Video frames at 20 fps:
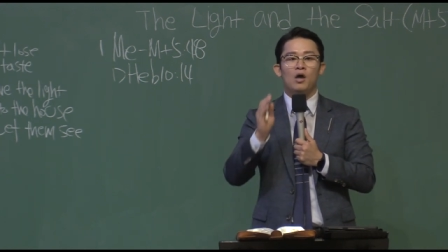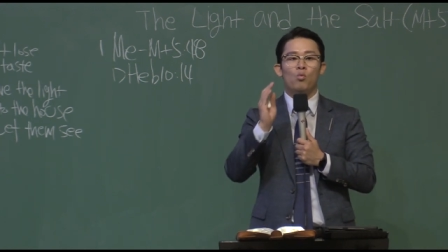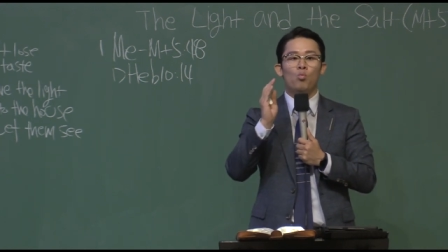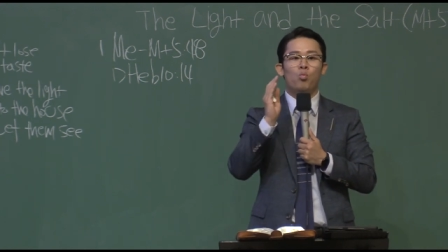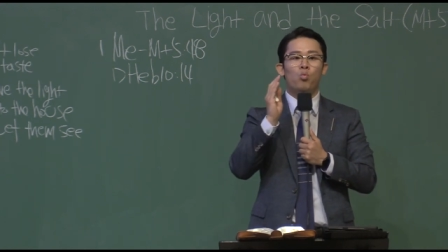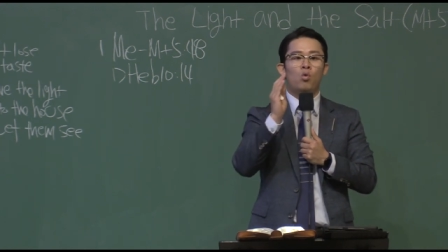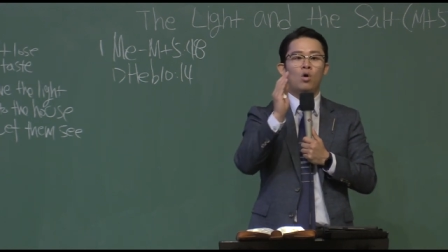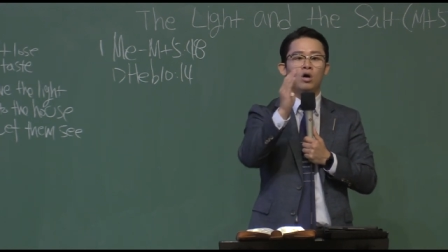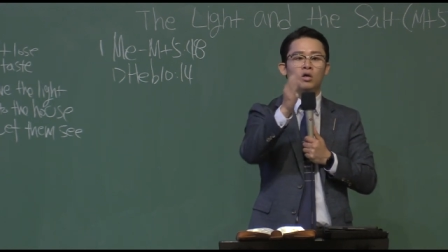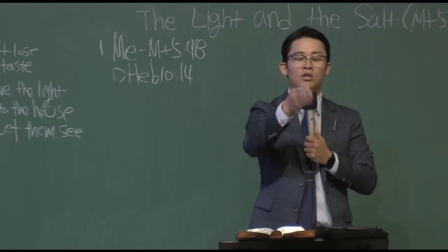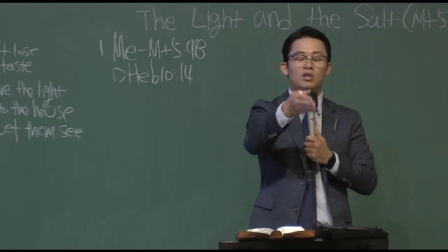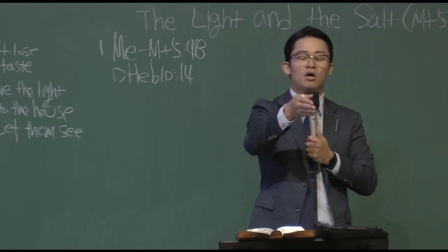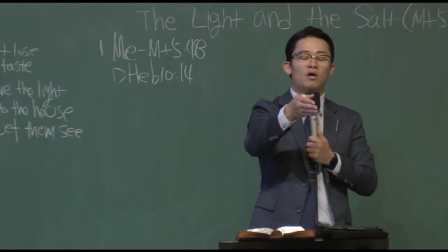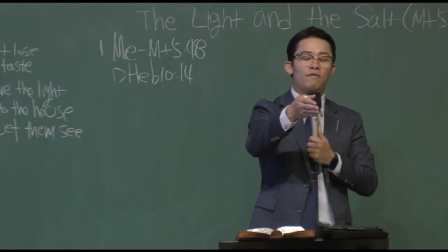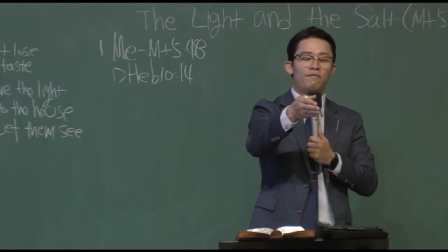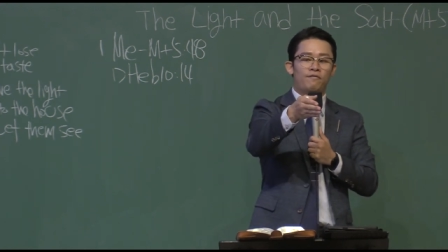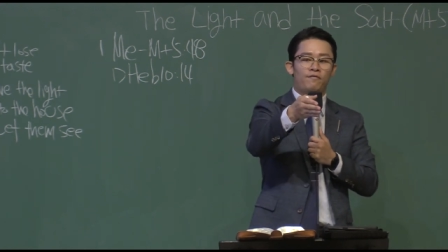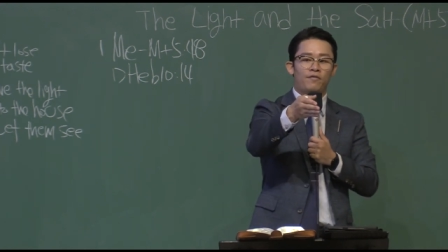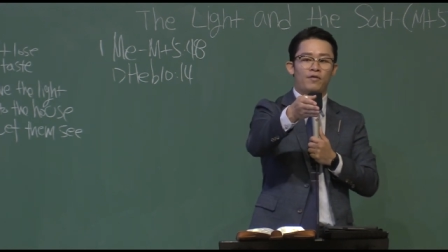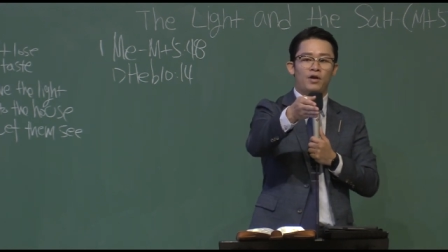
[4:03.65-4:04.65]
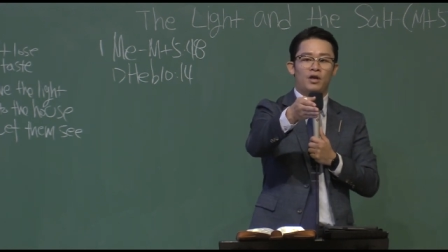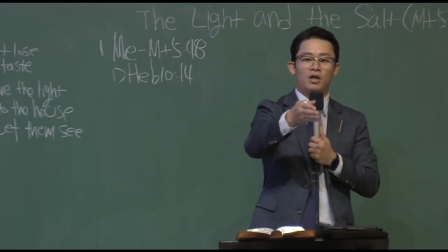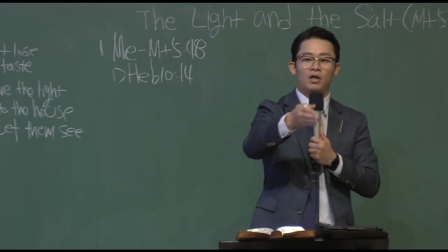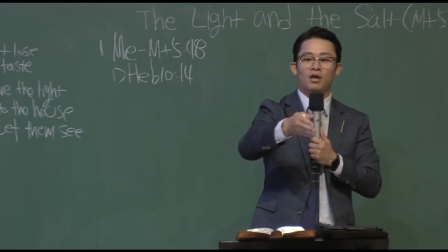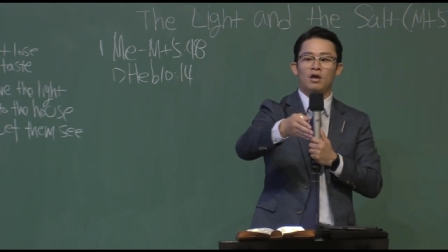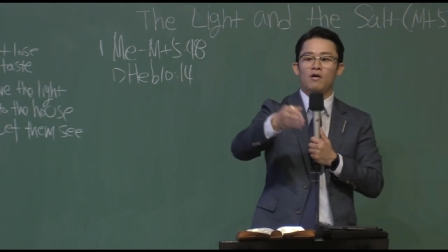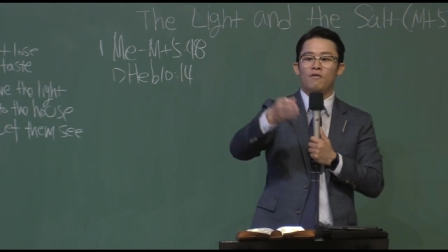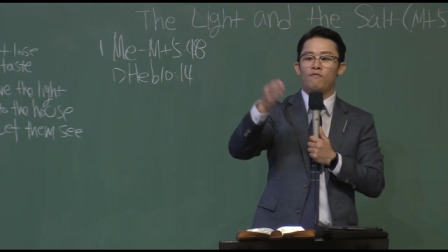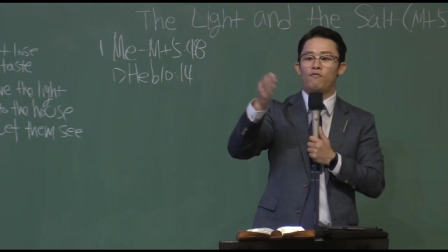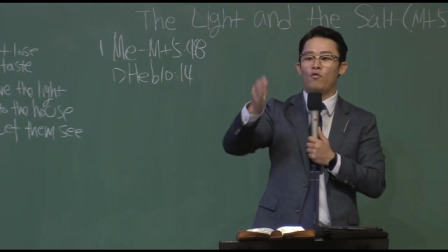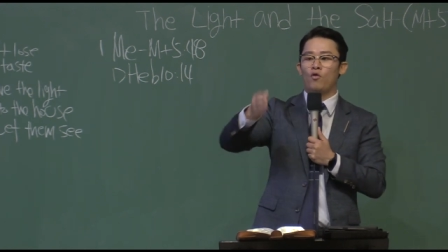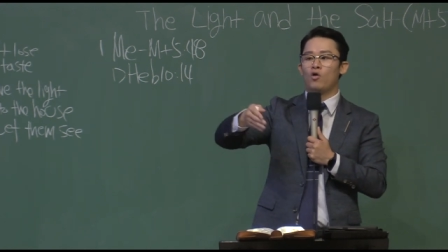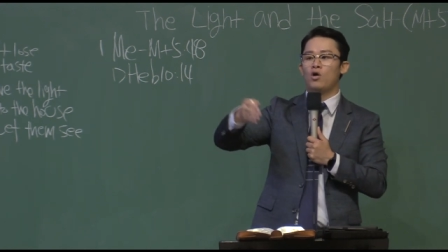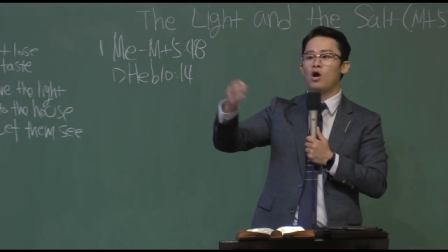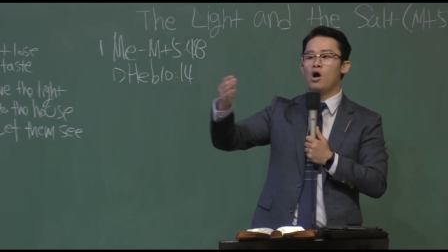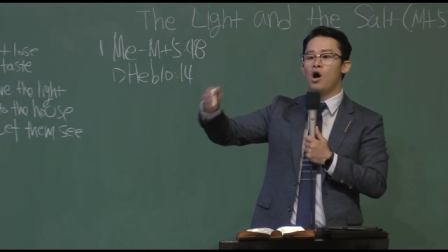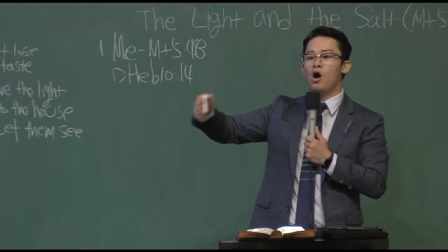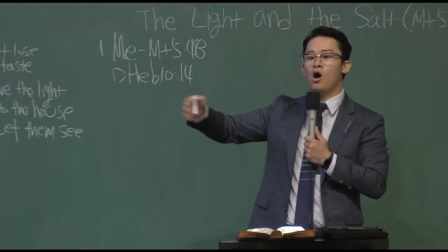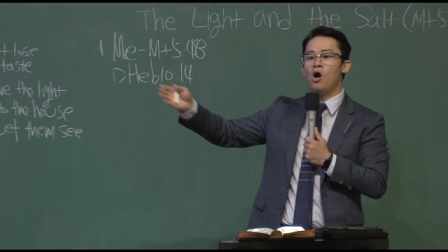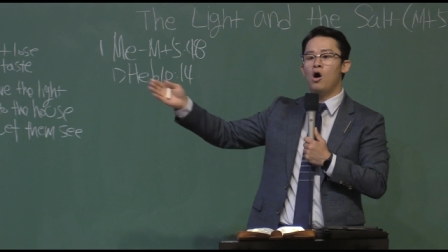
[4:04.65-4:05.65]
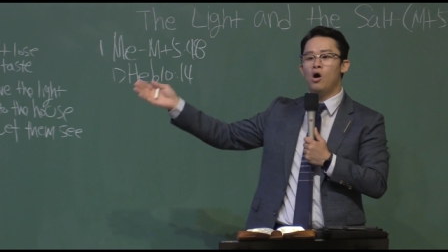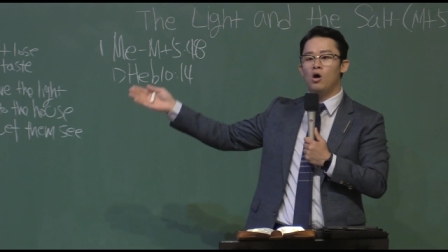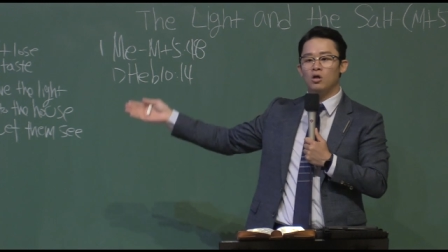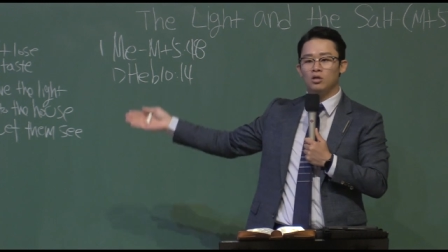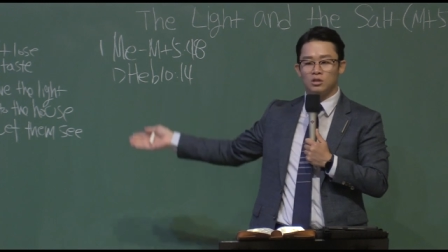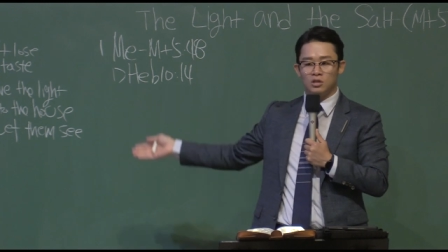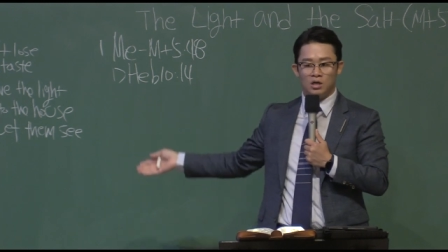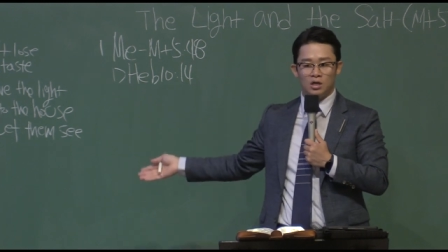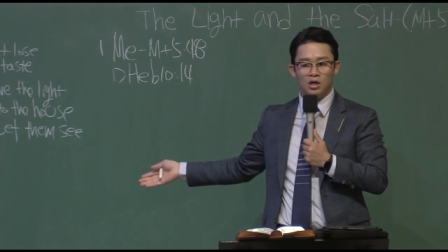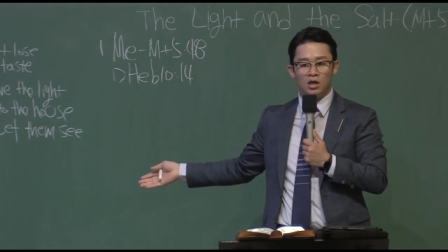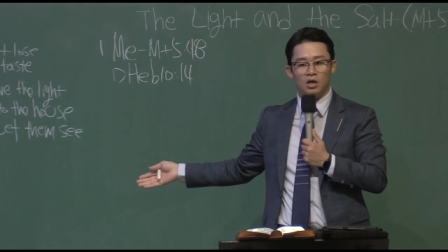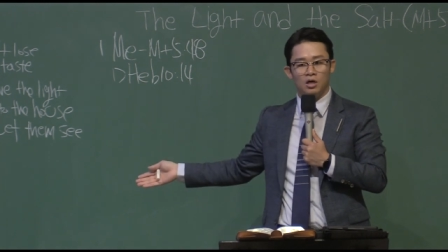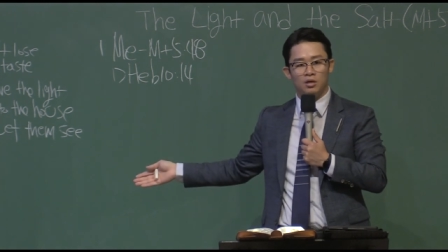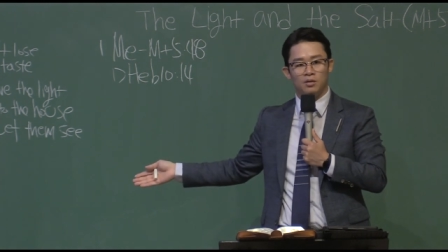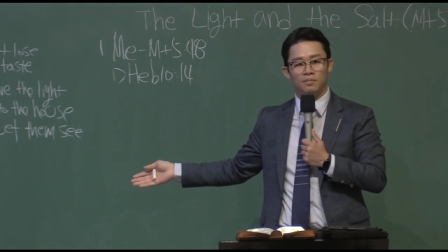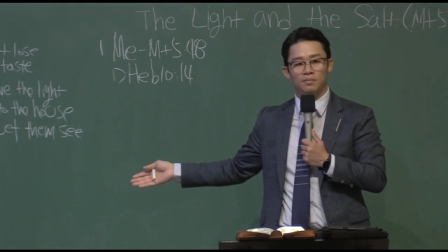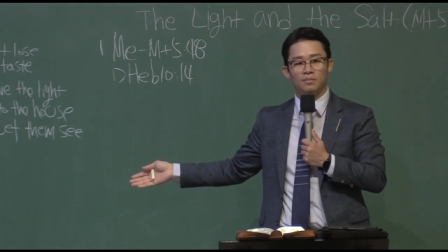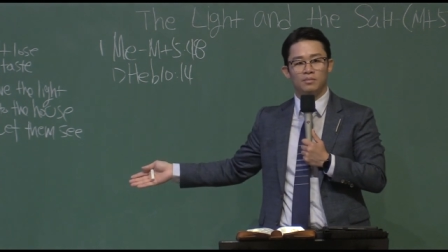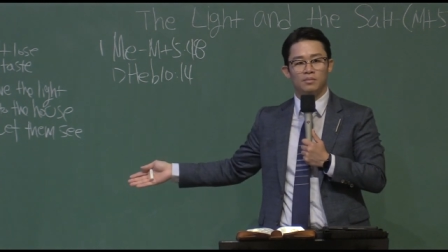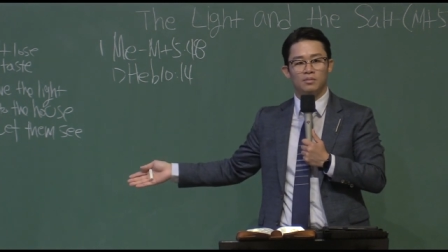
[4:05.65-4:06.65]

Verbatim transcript: one offering for all time.